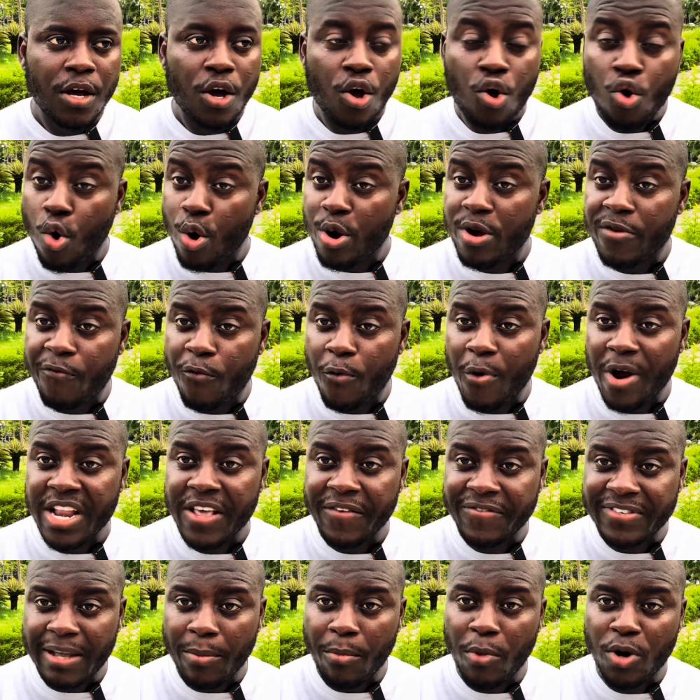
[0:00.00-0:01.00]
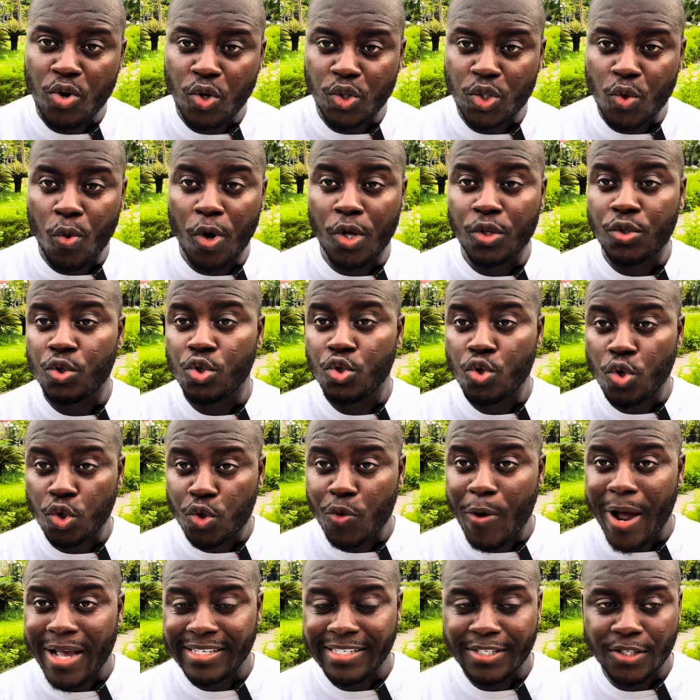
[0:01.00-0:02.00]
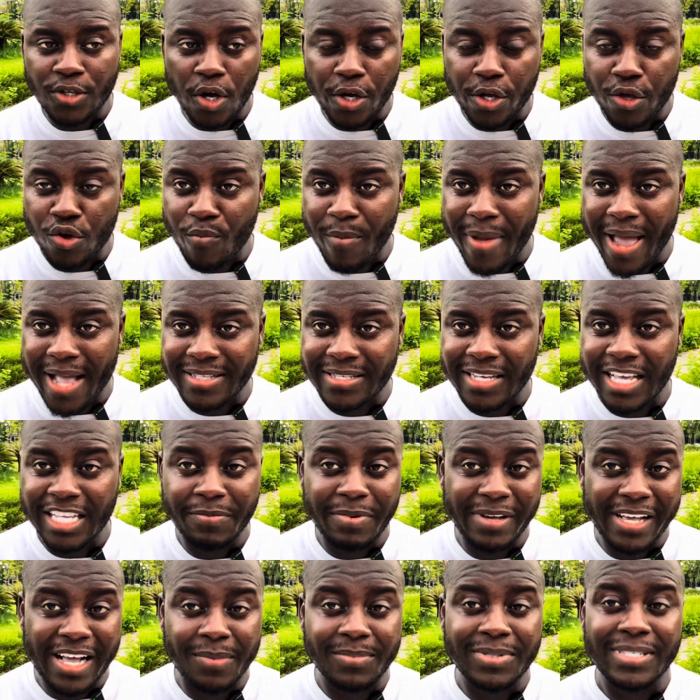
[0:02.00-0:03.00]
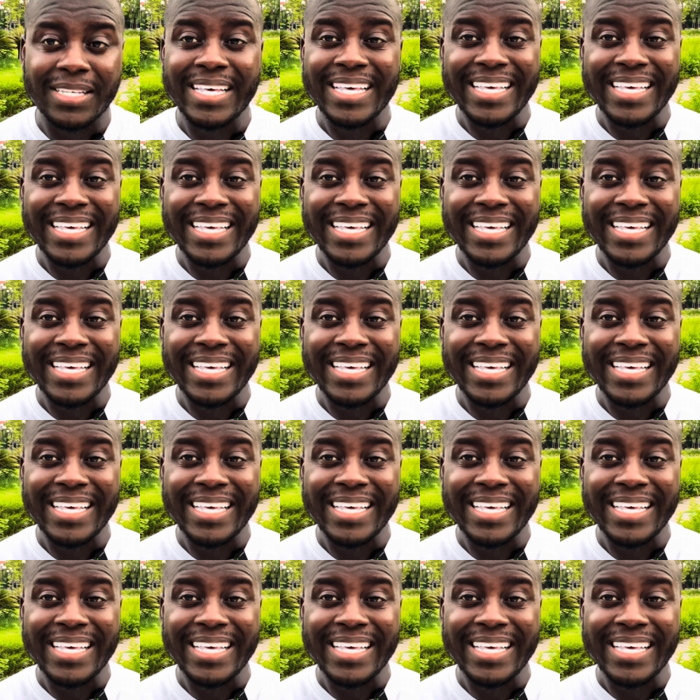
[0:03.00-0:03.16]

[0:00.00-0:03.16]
going forward, if somebody also wants to notarize his document, it becomes